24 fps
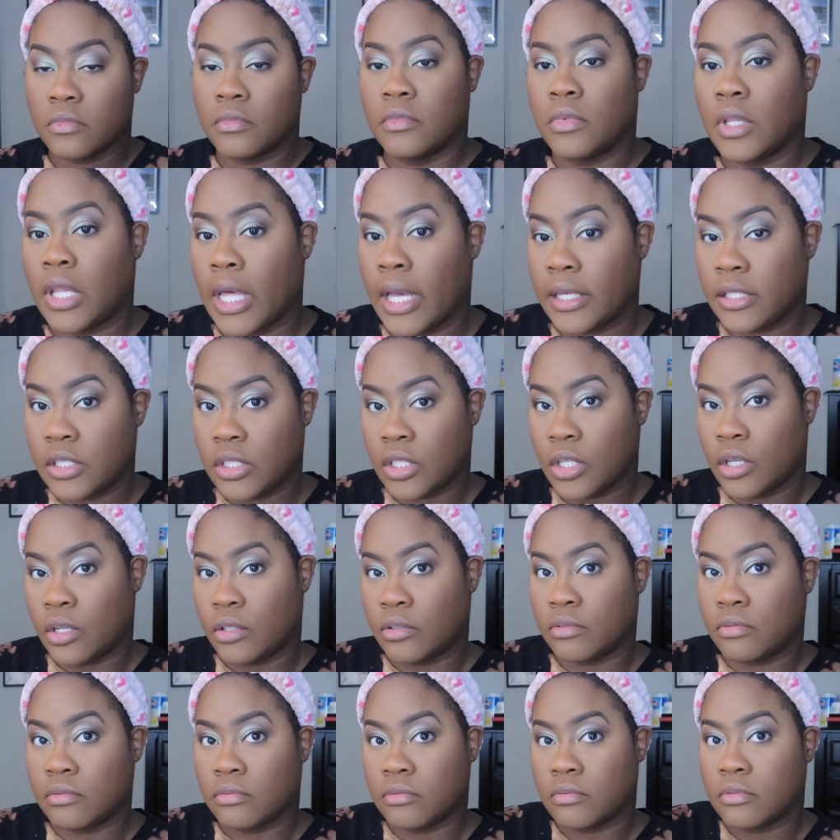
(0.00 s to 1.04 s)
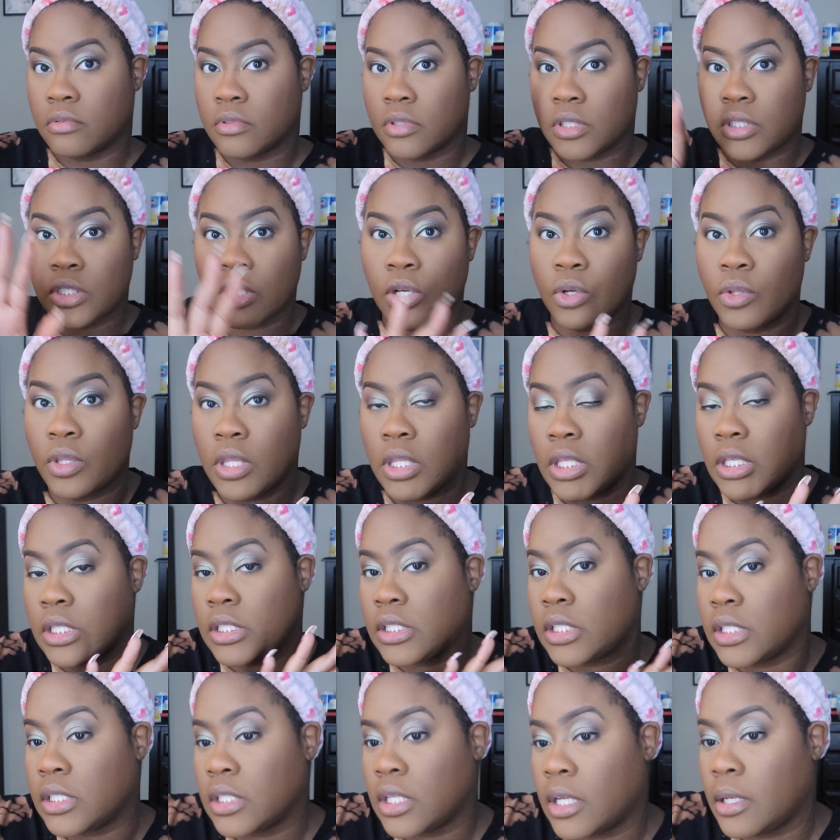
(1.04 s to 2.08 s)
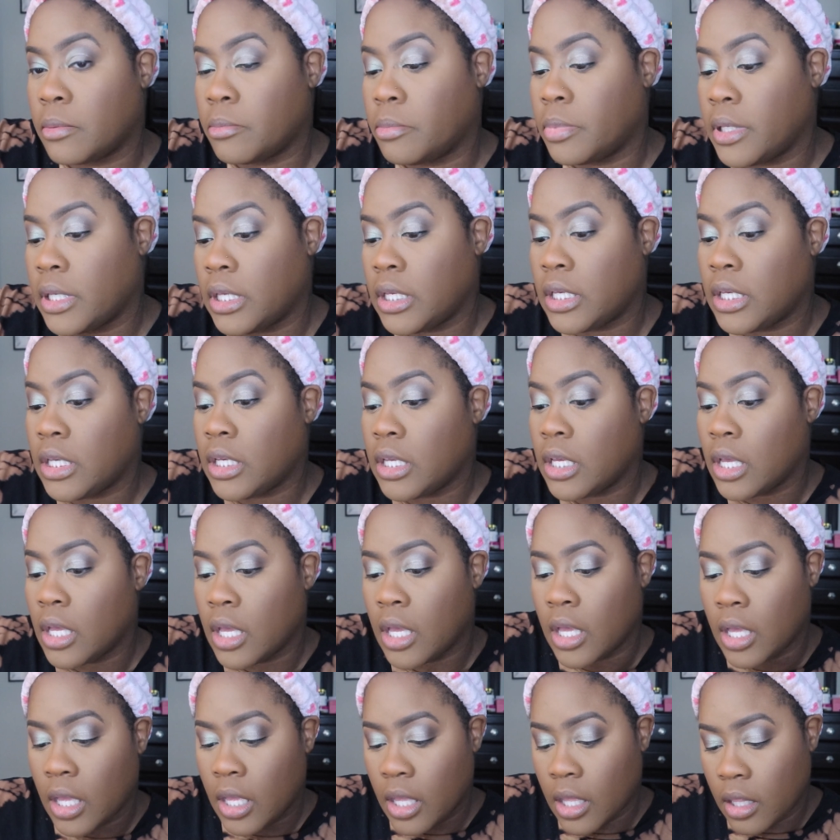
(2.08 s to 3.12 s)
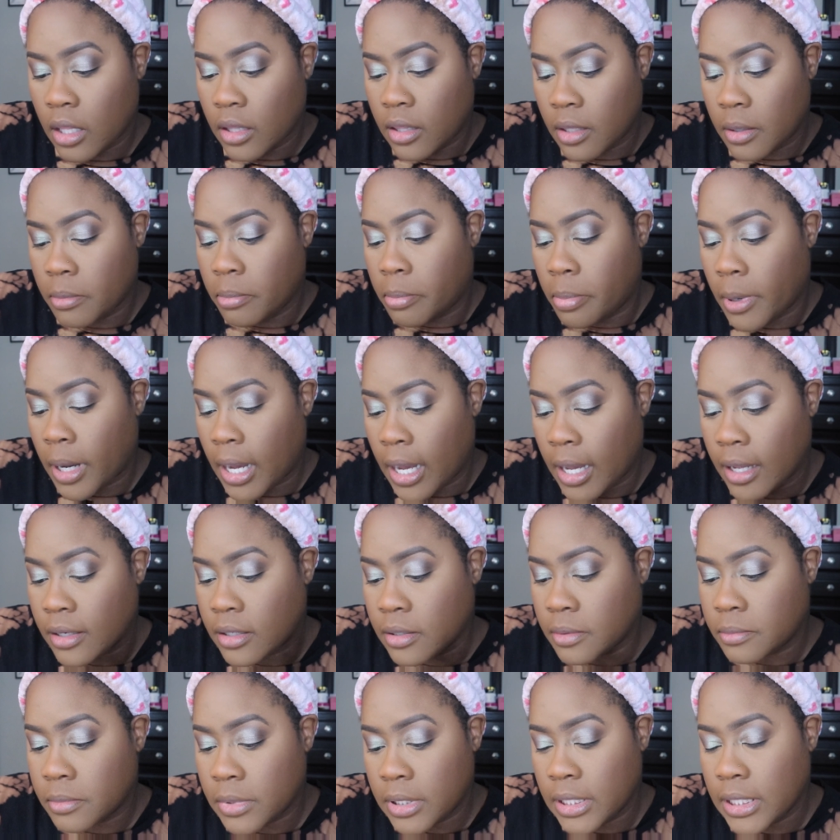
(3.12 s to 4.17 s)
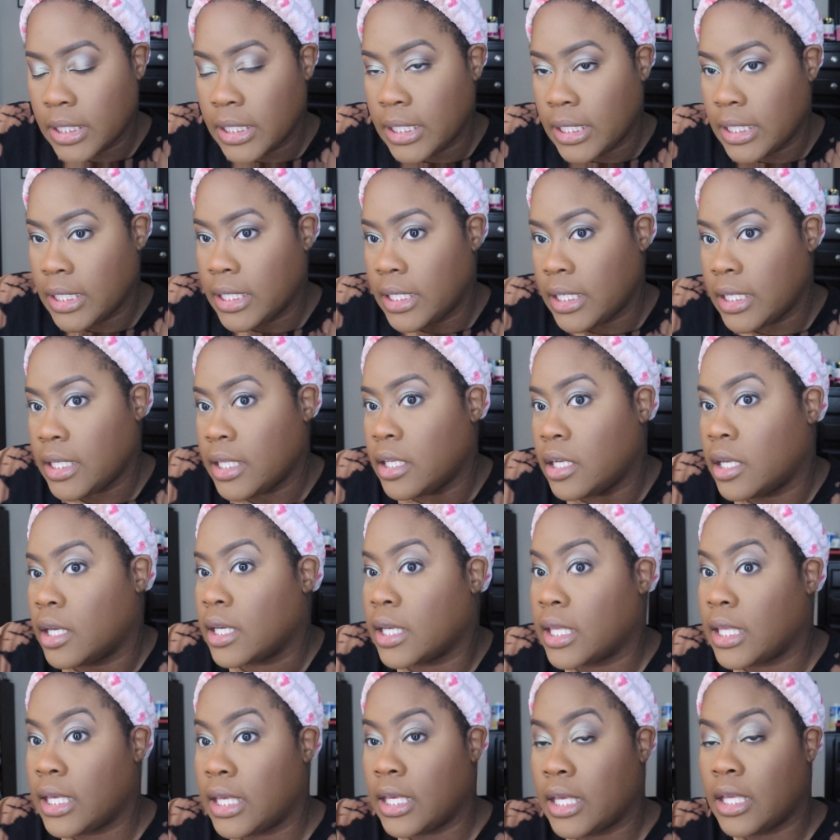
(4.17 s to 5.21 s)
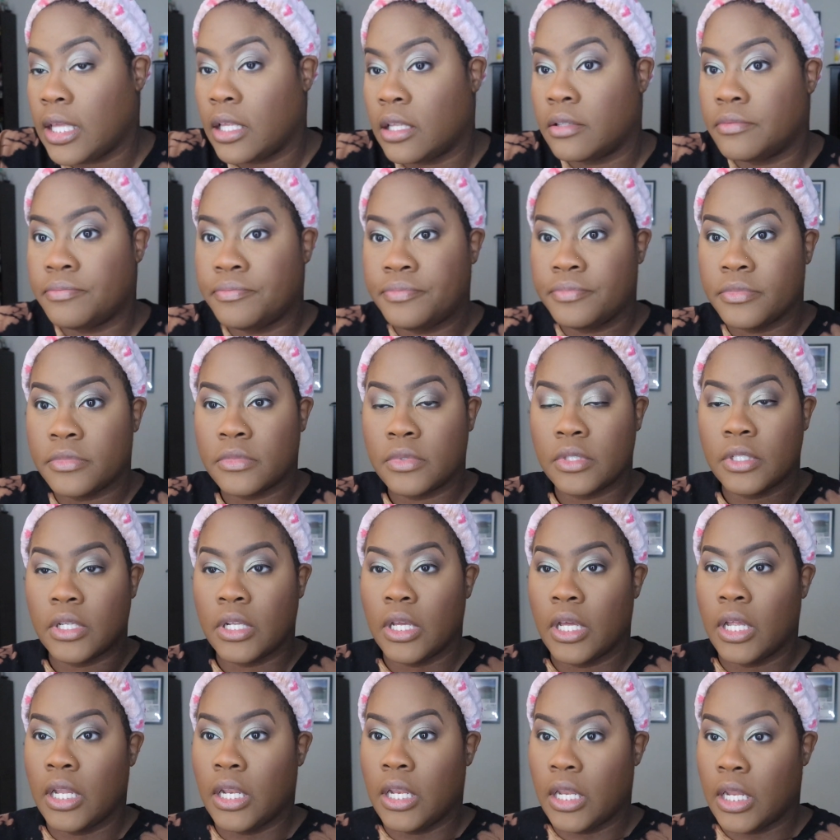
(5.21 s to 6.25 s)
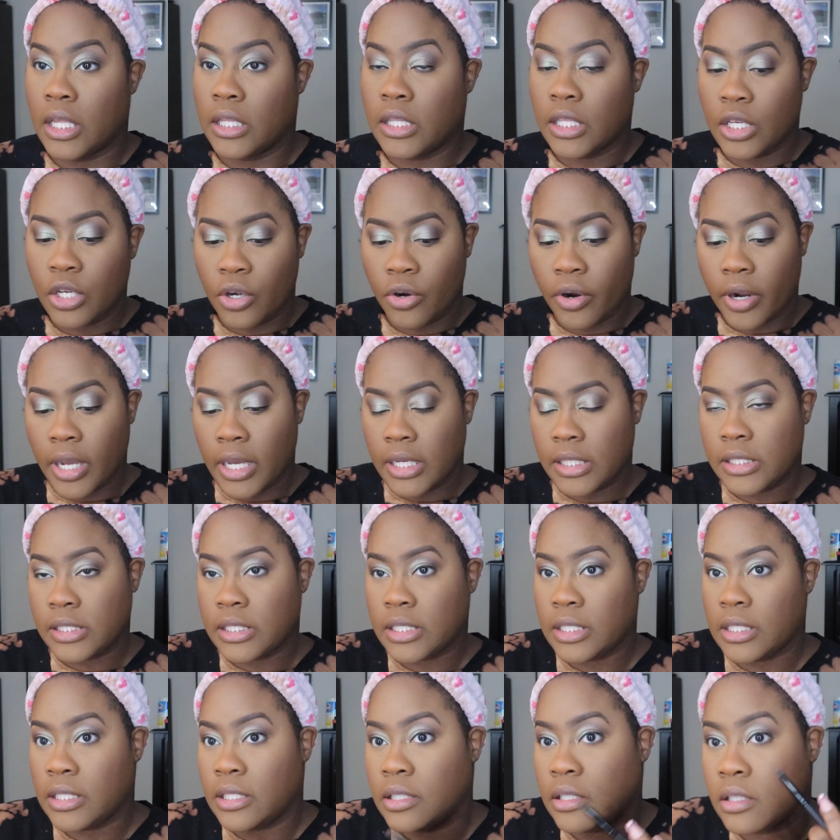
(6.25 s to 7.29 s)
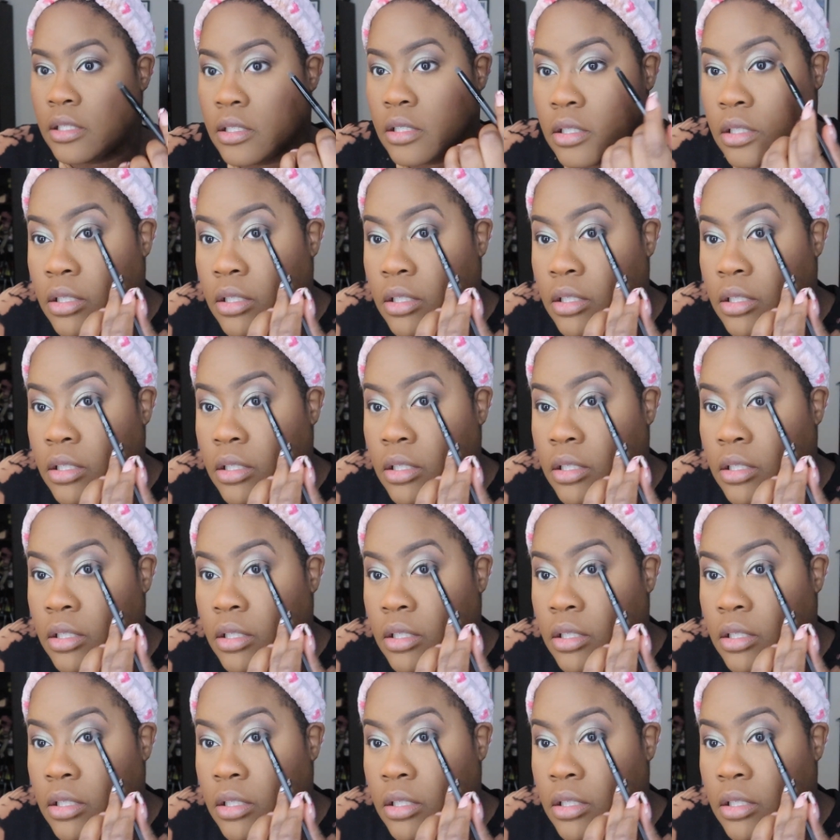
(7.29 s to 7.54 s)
Like so. So this is going to be the bottom lid. Again, nothing crazy.